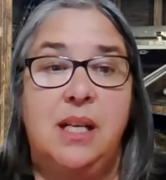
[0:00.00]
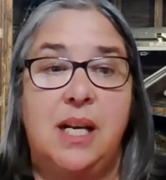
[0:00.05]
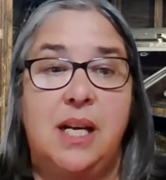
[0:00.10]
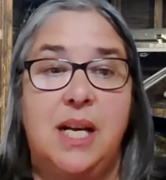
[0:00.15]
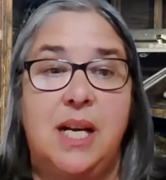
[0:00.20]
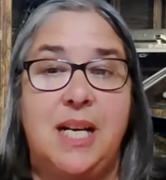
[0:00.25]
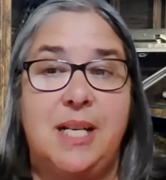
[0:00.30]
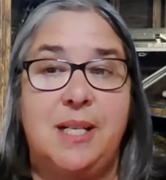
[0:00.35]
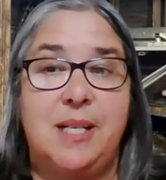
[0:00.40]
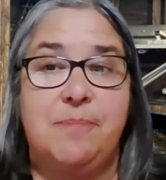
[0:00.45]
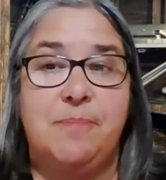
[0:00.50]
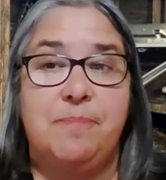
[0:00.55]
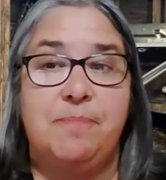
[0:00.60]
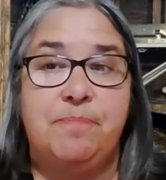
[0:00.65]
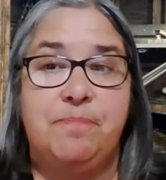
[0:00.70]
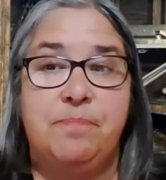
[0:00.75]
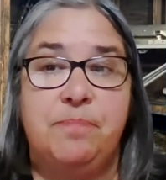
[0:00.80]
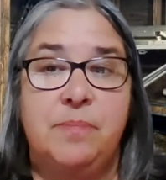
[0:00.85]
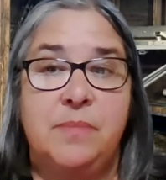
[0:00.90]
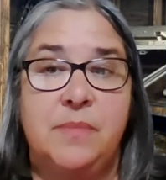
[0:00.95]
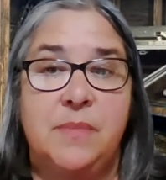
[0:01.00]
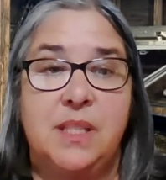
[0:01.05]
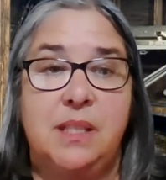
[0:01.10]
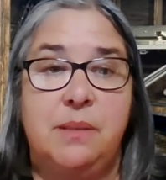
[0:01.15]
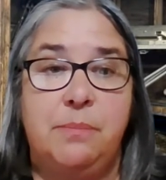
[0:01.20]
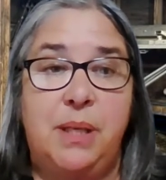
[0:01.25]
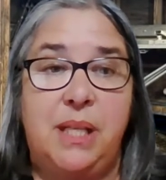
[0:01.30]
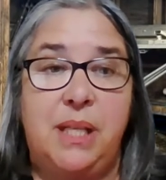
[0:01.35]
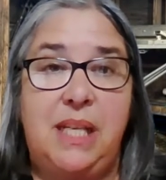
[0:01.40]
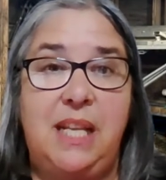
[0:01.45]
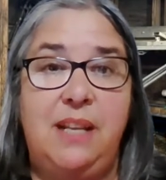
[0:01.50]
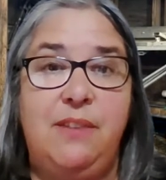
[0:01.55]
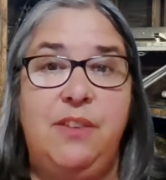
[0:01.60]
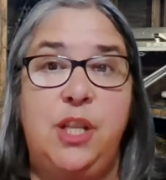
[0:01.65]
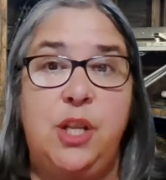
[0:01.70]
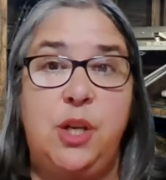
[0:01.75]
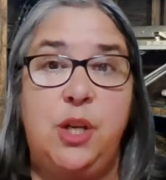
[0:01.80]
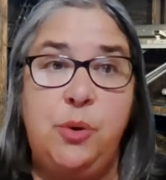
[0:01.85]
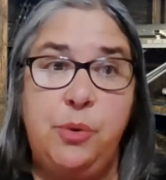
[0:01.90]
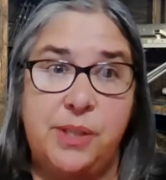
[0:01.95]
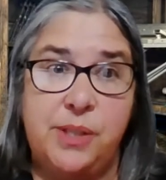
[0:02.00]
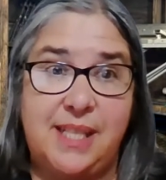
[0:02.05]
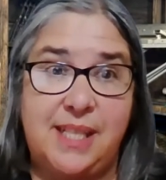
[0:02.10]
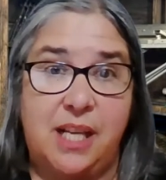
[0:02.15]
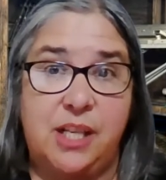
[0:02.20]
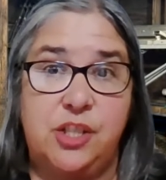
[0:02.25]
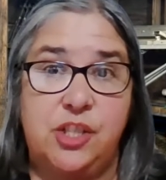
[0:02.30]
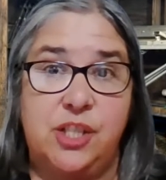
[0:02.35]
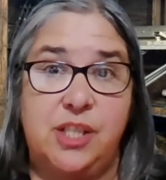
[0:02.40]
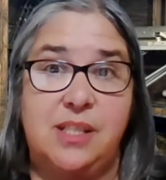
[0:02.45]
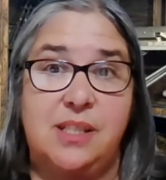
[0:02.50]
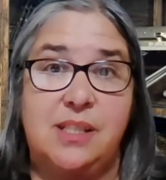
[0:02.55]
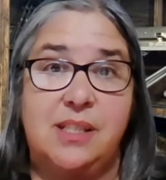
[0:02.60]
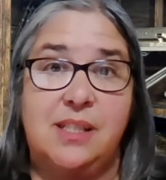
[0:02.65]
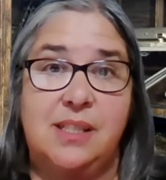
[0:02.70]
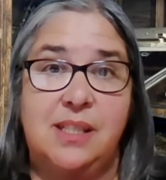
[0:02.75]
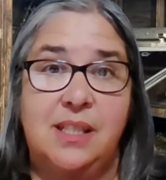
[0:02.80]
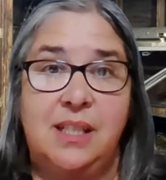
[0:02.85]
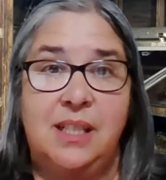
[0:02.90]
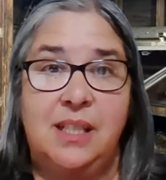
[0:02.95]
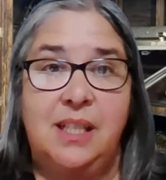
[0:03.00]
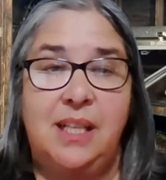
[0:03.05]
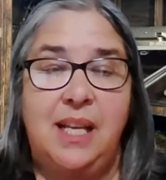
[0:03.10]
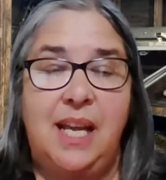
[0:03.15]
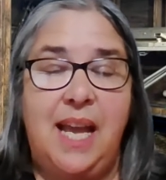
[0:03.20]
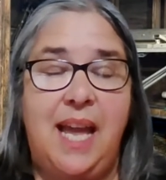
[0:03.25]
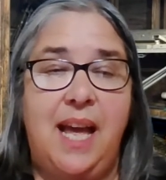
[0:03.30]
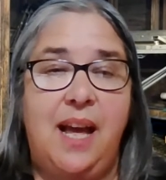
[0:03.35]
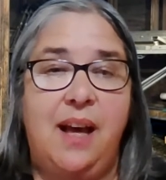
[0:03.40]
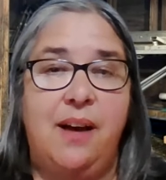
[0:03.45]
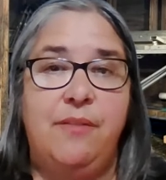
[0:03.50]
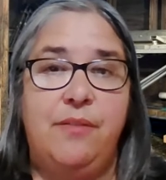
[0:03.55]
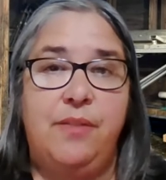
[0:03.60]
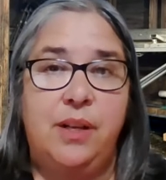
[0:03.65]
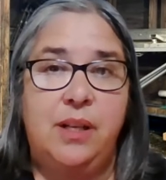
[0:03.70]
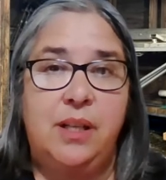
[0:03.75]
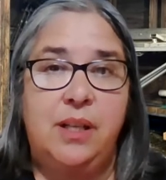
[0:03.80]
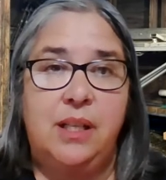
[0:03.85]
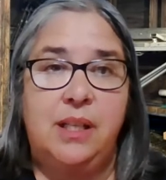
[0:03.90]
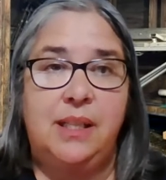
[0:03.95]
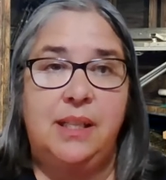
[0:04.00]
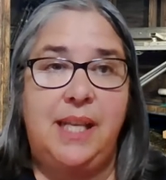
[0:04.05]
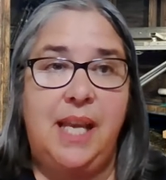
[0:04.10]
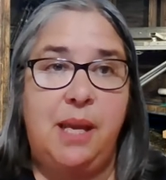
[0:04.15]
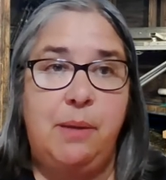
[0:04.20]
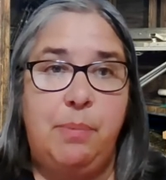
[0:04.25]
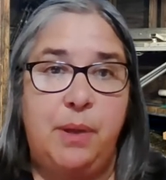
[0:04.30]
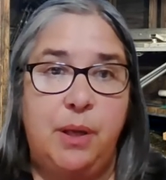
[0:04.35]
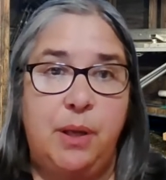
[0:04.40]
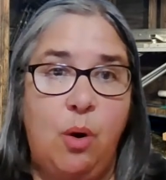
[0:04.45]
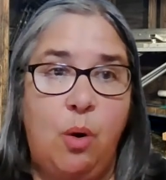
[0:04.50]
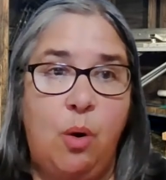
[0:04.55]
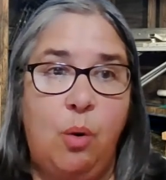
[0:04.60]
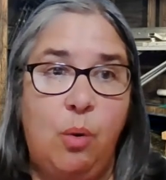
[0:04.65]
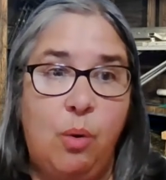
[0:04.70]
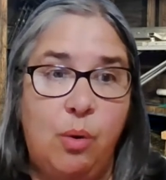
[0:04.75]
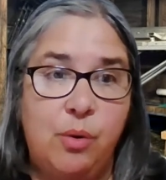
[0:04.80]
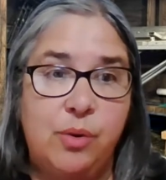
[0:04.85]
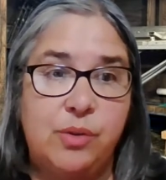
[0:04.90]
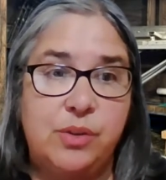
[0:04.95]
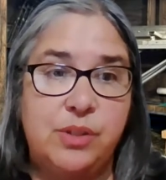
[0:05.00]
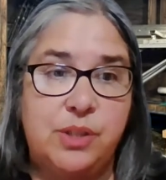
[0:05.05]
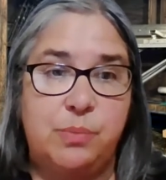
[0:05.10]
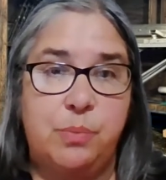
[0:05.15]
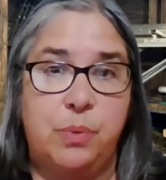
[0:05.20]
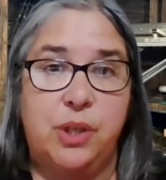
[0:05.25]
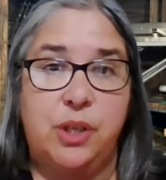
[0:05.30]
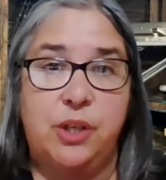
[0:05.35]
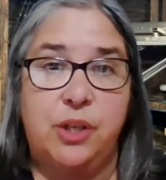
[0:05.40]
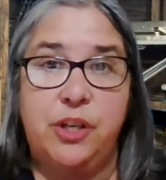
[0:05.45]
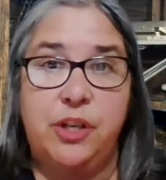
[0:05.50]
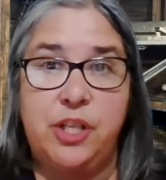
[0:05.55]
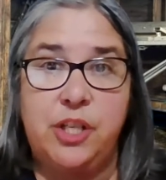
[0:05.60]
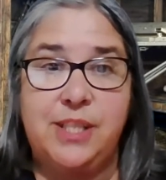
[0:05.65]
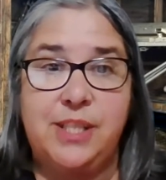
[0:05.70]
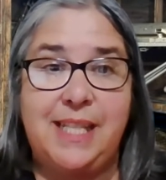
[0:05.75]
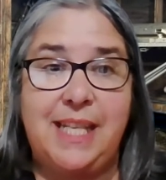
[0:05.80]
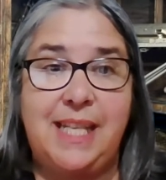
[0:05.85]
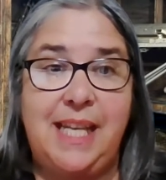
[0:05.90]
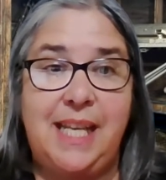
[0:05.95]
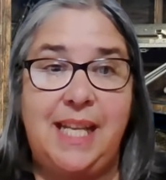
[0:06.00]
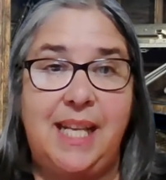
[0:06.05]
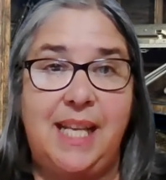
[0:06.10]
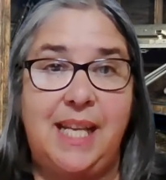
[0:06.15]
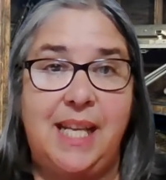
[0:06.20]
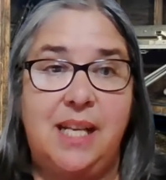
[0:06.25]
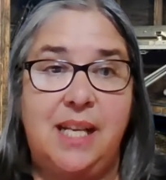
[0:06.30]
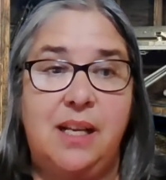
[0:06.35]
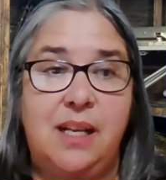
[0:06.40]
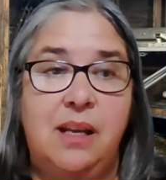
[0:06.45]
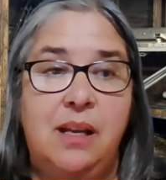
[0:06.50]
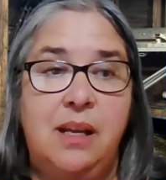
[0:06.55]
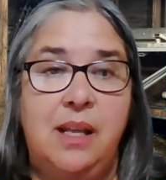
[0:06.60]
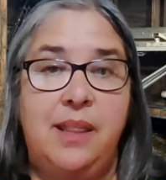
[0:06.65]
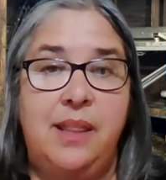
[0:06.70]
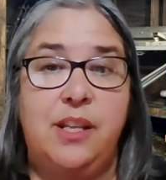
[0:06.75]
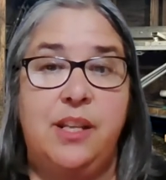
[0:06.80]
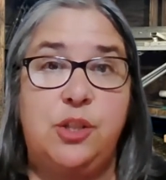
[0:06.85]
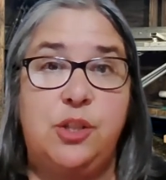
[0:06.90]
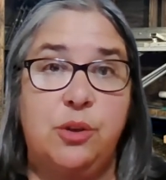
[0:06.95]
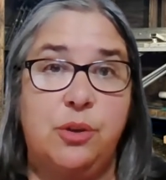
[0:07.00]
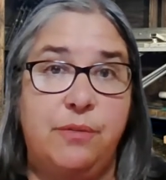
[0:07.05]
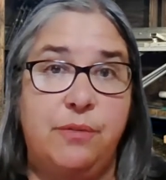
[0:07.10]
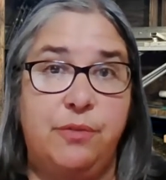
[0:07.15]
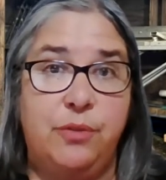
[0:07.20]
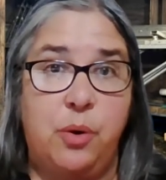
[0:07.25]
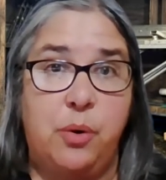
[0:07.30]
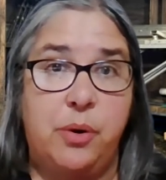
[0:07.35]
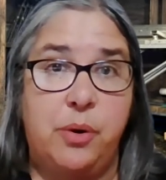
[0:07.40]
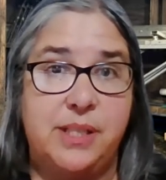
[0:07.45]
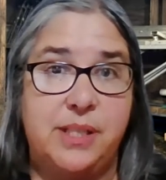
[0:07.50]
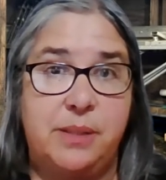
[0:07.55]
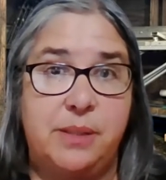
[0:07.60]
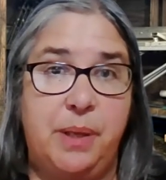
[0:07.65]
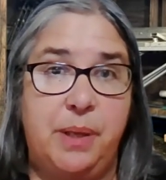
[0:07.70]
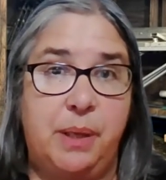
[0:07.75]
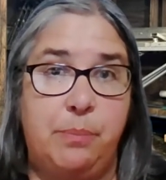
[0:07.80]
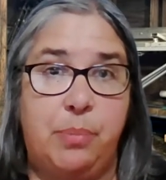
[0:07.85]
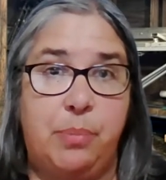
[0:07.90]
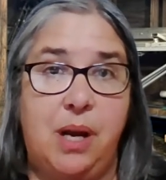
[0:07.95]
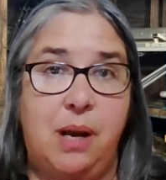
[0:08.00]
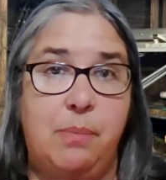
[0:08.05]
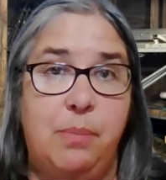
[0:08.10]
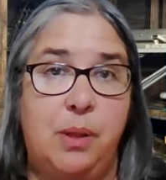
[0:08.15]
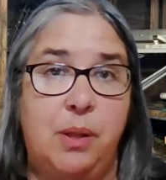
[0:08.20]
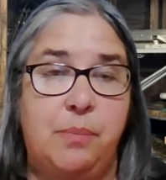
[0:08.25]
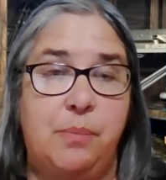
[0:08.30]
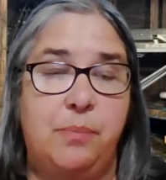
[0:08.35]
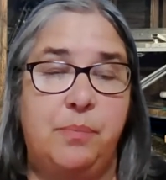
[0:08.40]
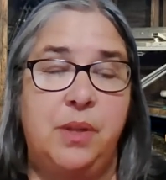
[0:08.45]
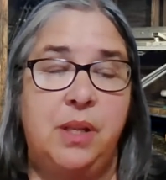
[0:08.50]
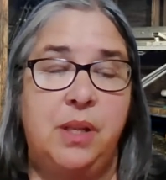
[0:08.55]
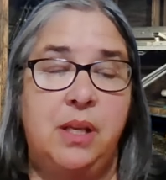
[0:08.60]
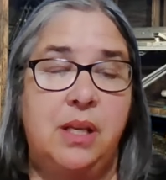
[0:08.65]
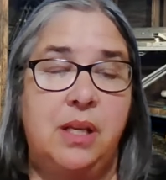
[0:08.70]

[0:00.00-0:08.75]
But even the newer sections have gaping holes where critters can get in. The dirt floor is a big problem.